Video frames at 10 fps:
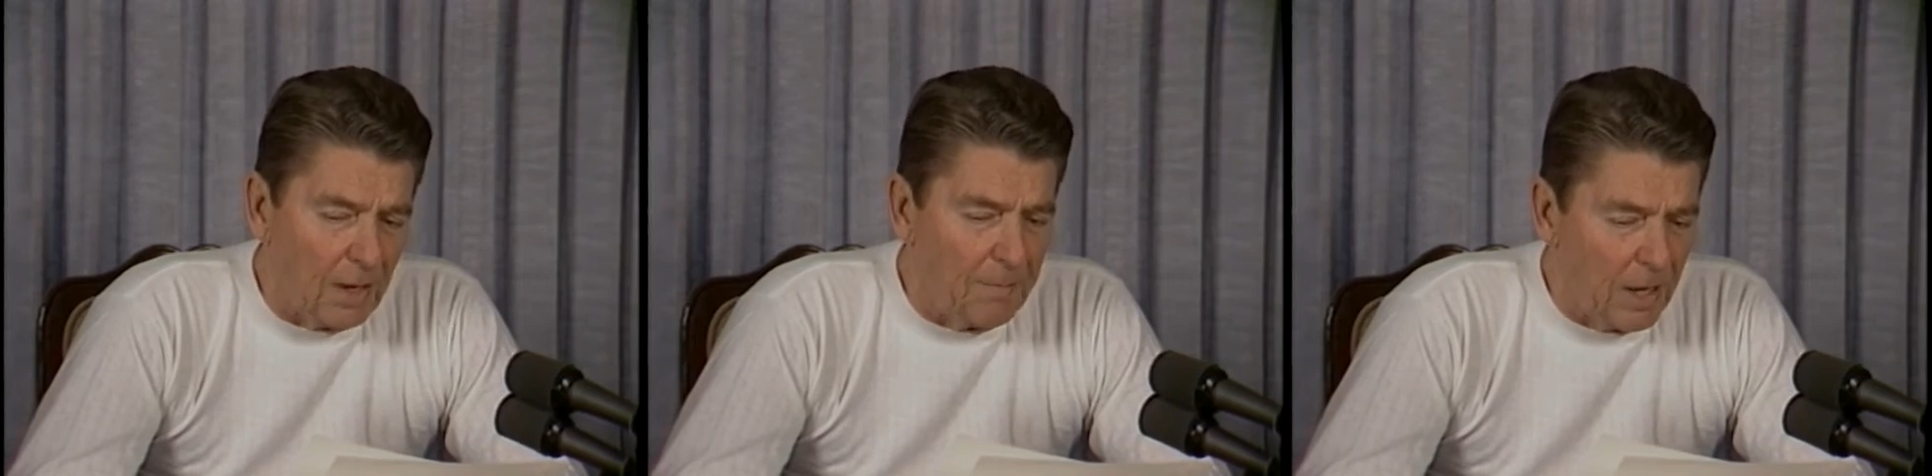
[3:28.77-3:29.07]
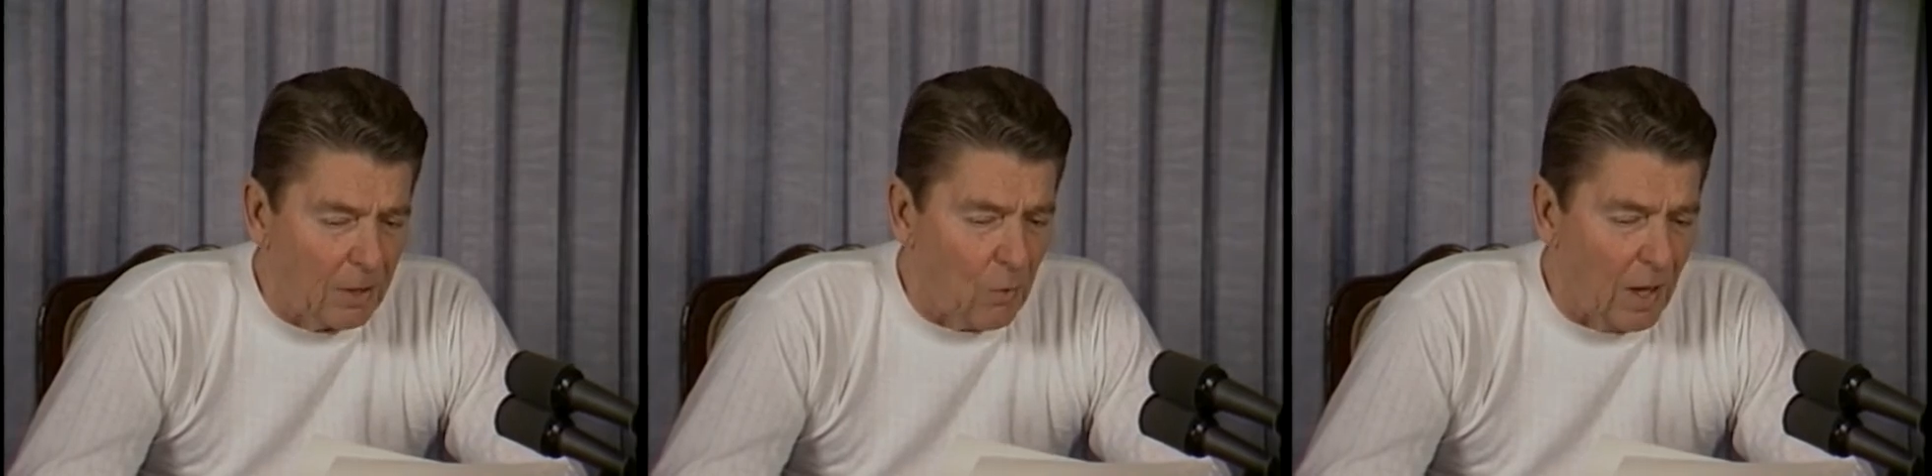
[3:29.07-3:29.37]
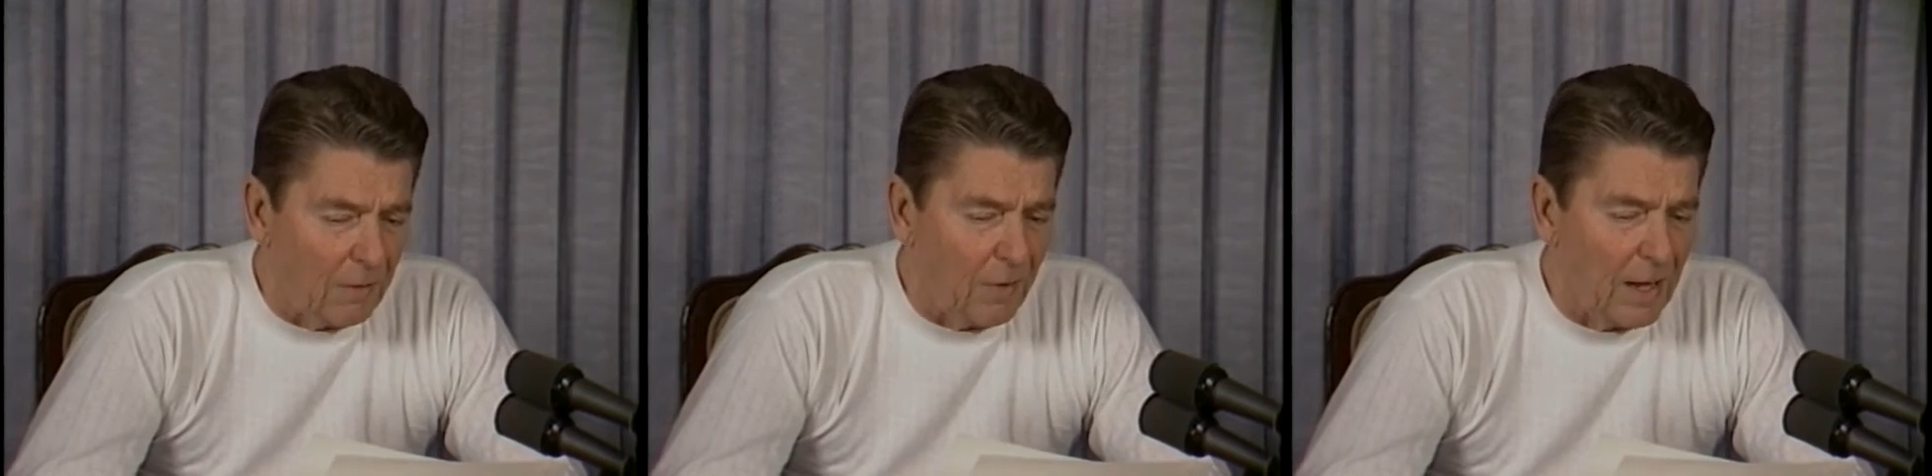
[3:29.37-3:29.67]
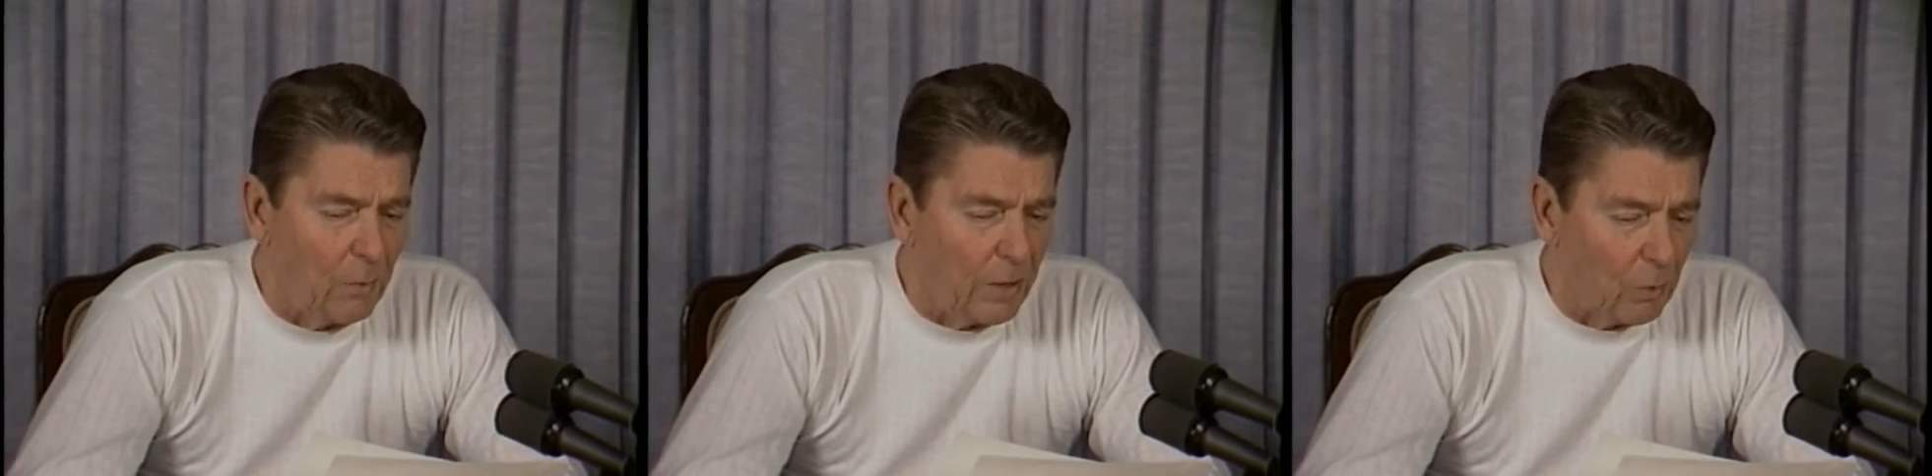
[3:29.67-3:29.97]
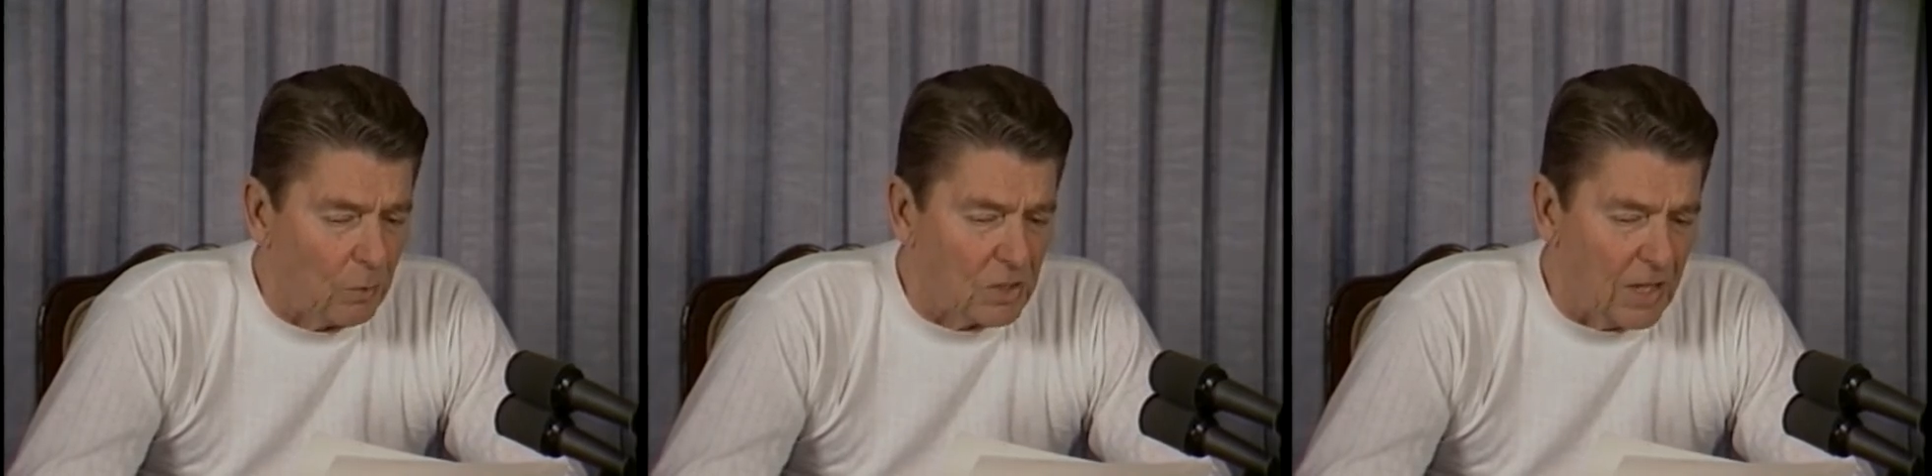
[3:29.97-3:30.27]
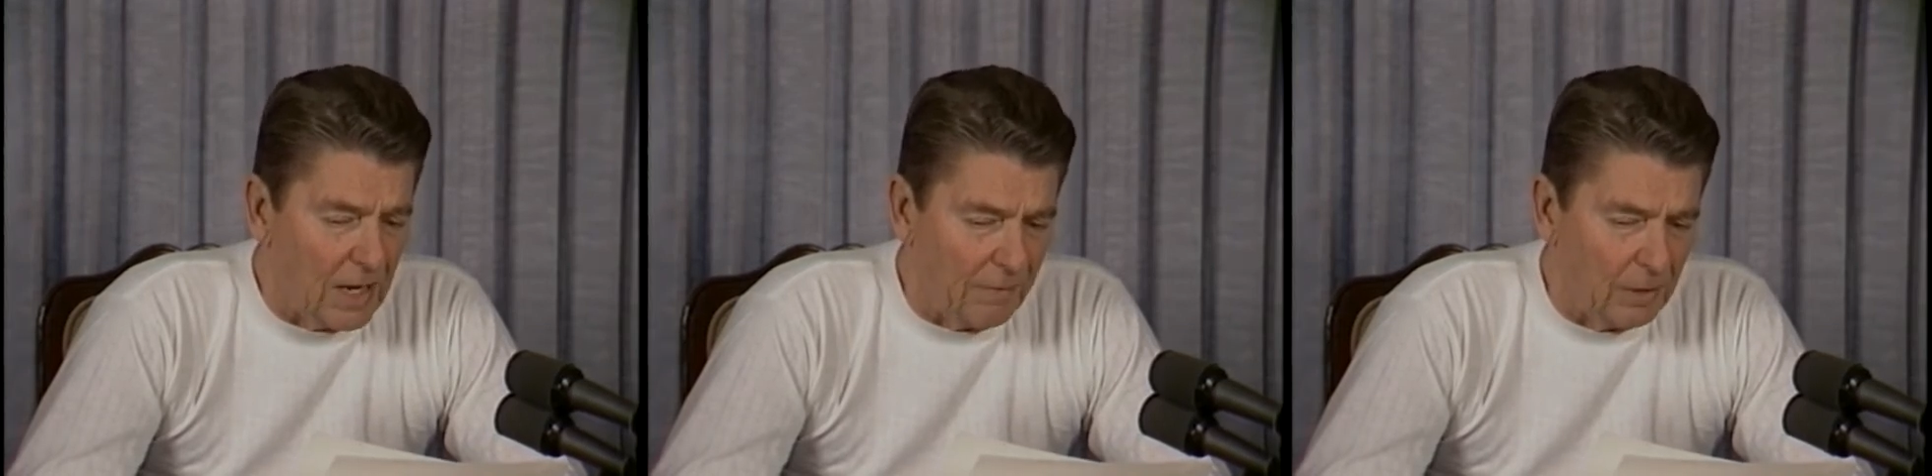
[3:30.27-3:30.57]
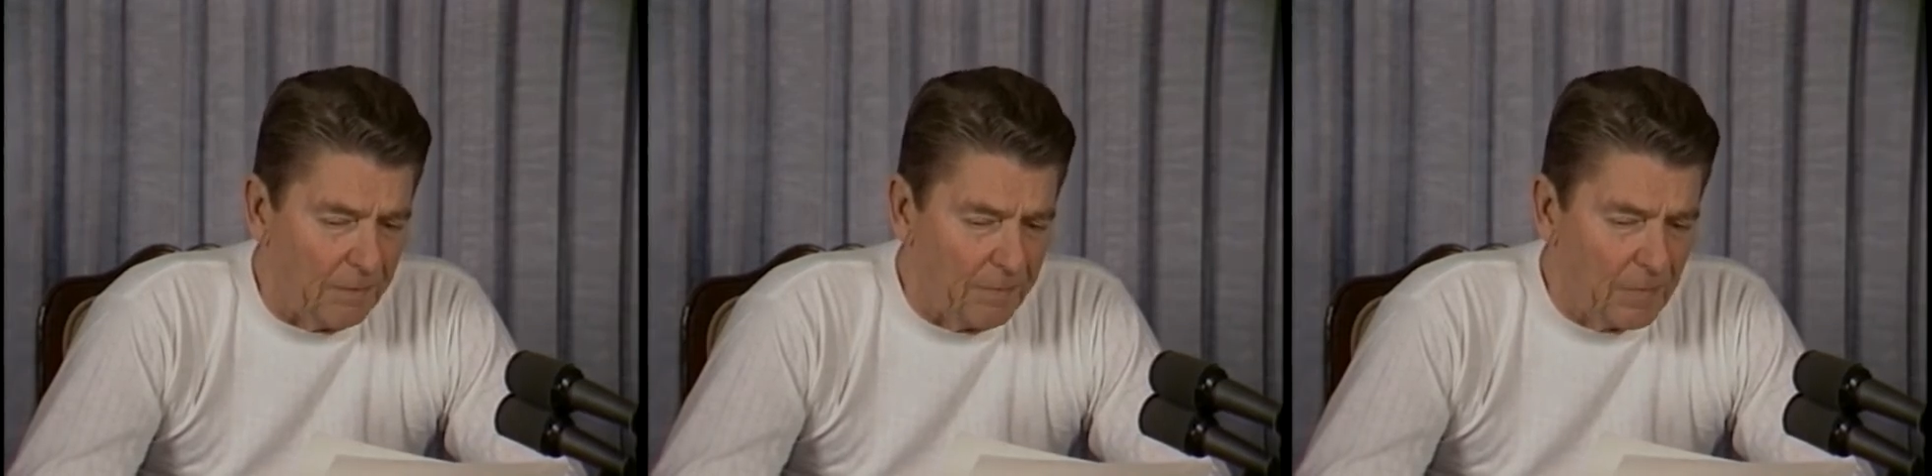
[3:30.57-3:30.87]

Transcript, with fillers: and better qualified recruits than ever.